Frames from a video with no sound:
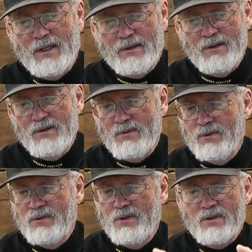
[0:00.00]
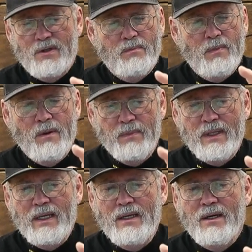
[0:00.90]
like this with just a, a,
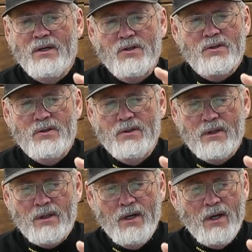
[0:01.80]
bead and just a hook.